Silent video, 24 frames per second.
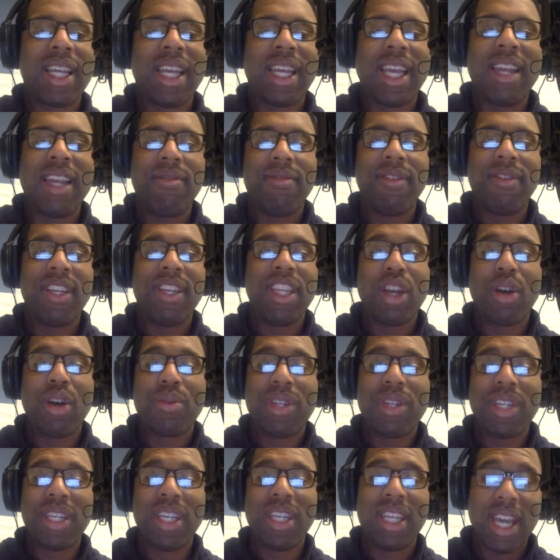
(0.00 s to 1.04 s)
and video
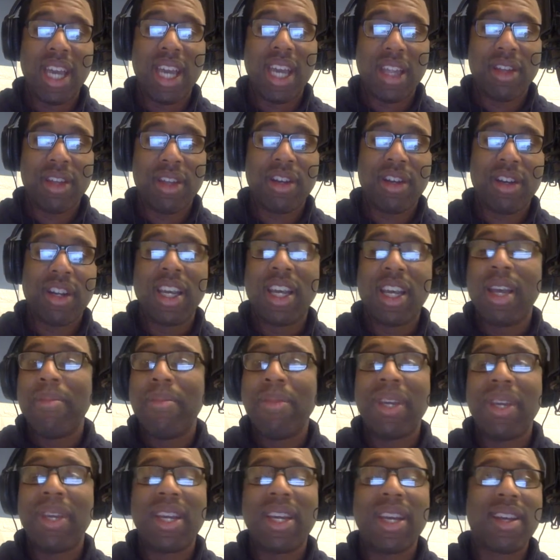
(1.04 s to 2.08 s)
together
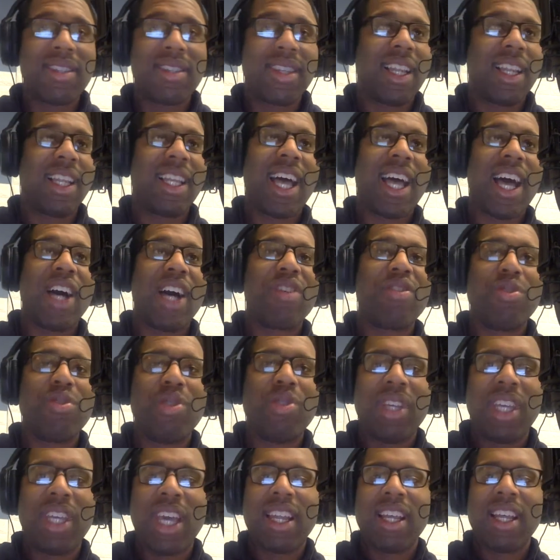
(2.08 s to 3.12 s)
because it allows you to
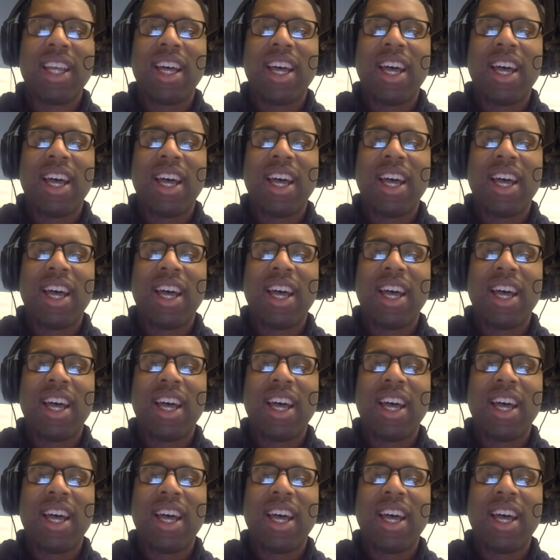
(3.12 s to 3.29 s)
get